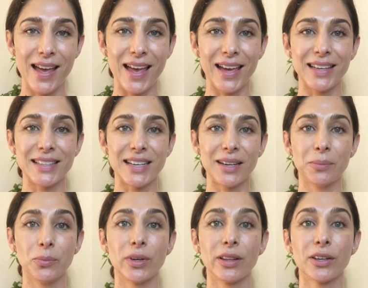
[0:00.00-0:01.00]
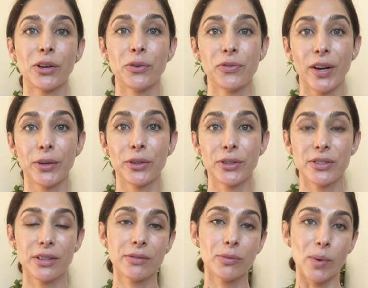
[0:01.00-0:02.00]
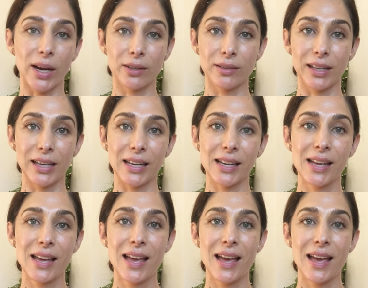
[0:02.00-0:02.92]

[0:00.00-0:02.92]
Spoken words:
and I'm one of the co-founders of Wildling,